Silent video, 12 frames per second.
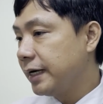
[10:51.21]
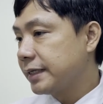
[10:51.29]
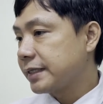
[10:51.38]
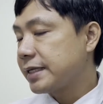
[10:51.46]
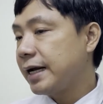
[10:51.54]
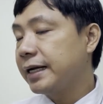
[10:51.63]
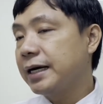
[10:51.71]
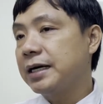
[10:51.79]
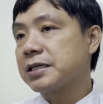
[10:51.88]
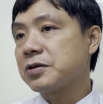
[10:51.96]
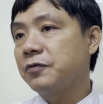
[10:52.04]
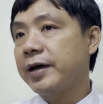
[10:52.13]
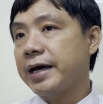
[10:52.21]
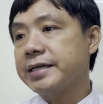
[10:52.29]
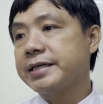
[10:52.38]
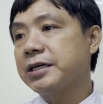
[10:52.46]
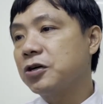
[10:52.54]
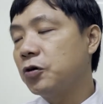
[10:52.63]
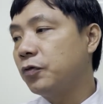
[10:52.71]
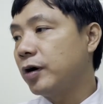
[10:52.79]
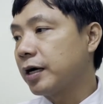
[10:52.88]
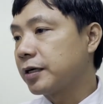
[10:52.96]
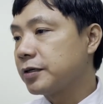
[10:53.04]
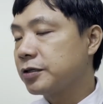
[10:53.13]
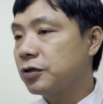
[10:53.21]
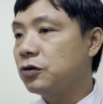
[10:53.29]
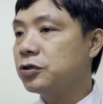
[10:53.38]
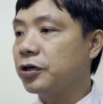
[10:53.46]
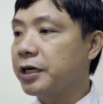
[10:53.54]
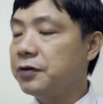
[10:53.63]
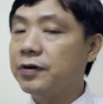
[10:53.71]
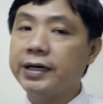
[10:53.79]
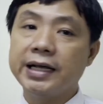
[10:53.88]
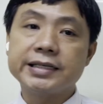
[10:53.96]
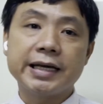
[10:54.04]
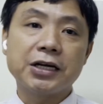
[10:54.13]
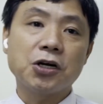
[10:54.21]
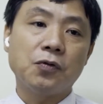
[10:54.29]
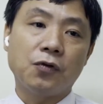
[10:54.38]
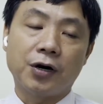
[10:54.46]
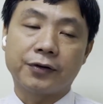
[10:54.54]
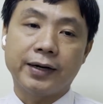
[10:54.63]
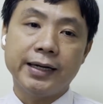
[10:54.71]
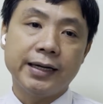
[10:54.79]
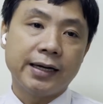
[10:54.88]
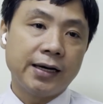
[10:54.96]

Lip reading: Just like the where is anchor word. So your keyword is anchor word, right?